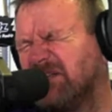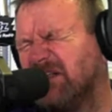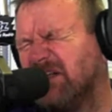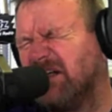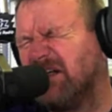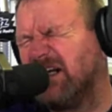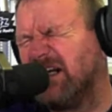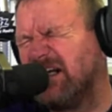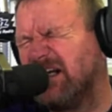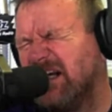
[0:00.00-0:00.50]

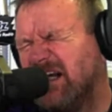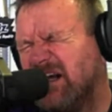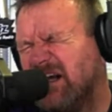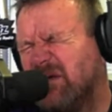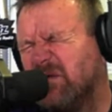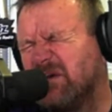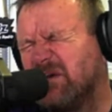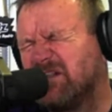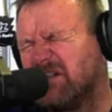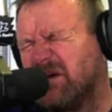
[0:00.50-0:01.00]
Absolutely.
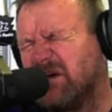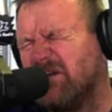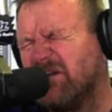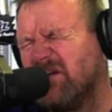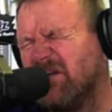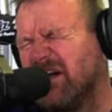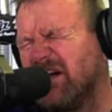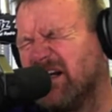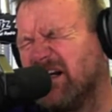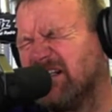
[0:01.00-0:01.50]
What's so
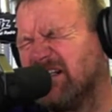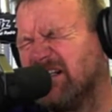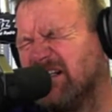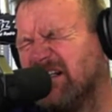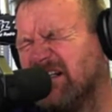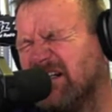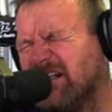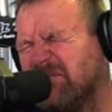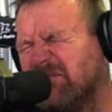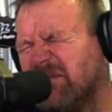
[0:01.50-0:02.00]
ironic is
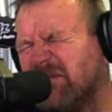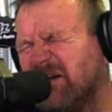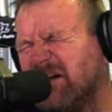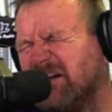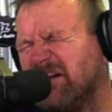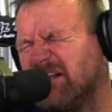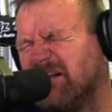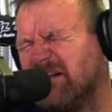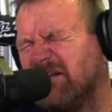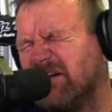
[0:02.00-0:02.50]
that
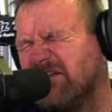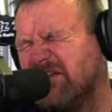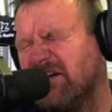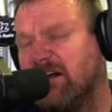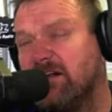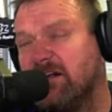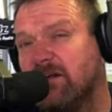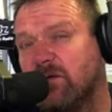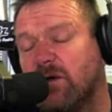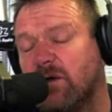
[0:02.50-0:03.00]
Pirates, having
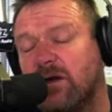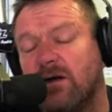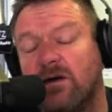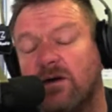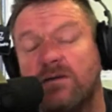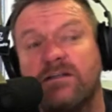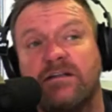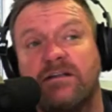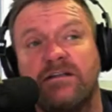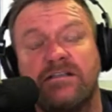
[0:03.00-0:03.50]
created quite a
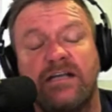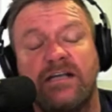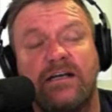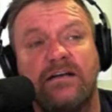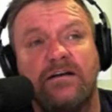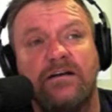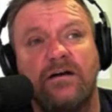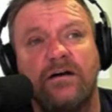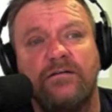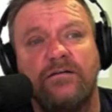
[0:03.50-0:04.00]
lot in the
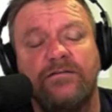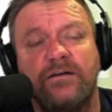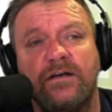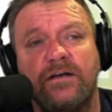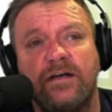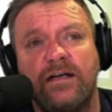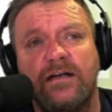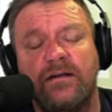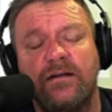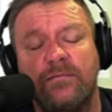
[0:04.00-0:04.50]
second half
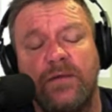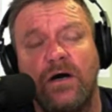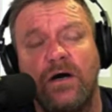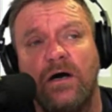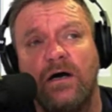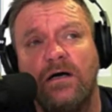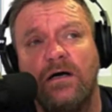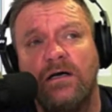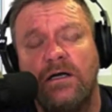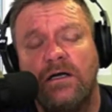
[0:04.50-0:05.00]
and hit the
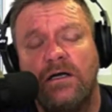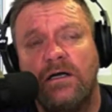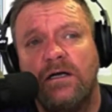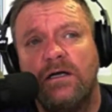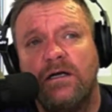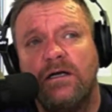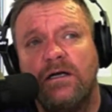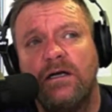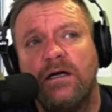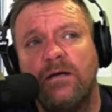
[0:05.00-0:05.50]
bar,
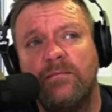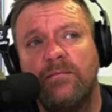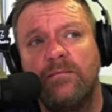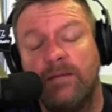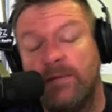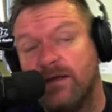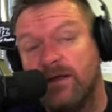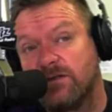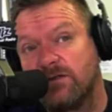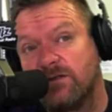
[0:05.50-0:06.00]

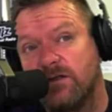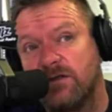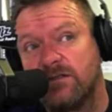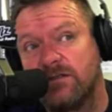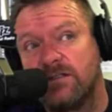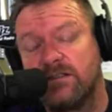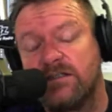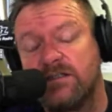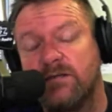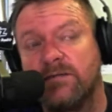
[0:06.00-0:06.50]
their best
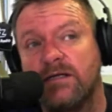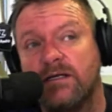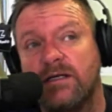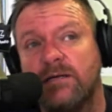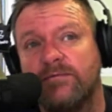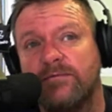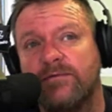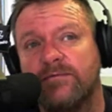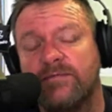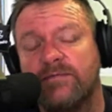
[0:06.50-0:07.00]
chances seem to
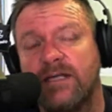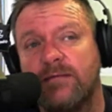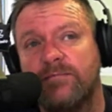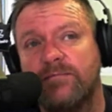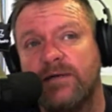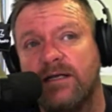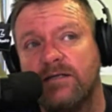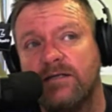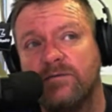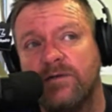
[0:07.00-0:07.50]
come from
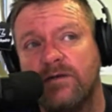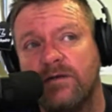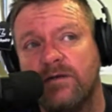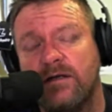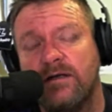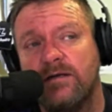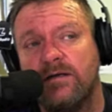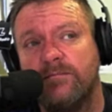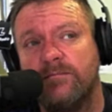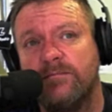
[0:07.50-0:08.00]
set plays,
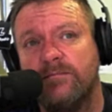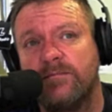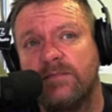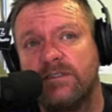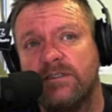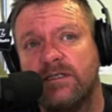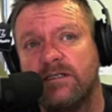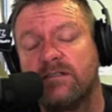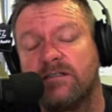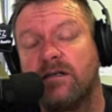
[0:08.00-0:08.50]
with
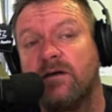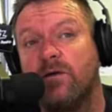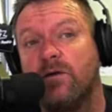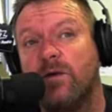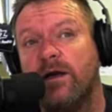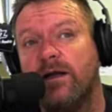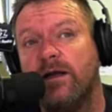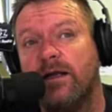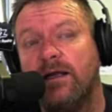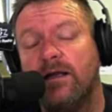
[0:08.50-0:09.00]
Sia
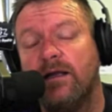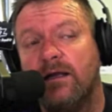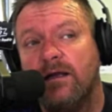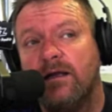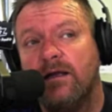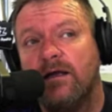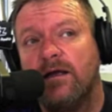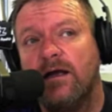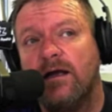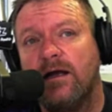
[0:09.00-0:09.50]
Sangweni
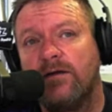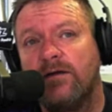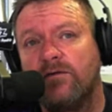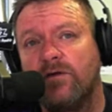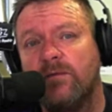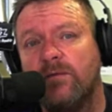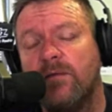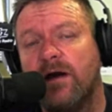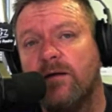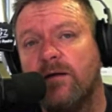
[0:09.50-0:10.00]
and
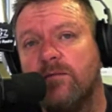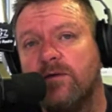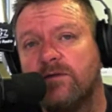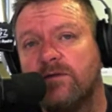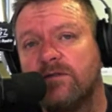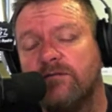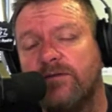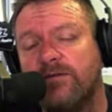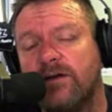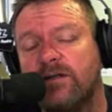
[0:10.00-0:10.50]
Roy
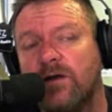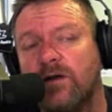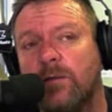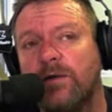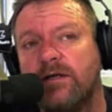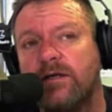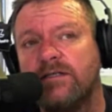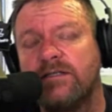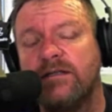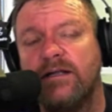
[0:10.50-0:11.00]
Mahamut are very
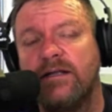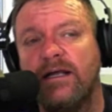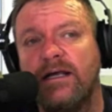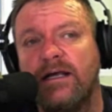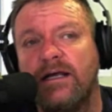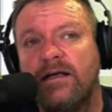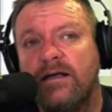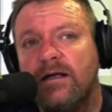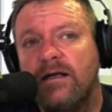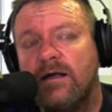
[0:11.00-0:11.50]
dominant in the
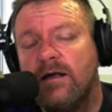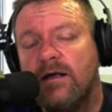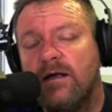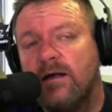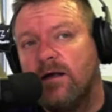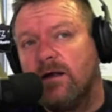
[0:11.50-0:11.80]
air.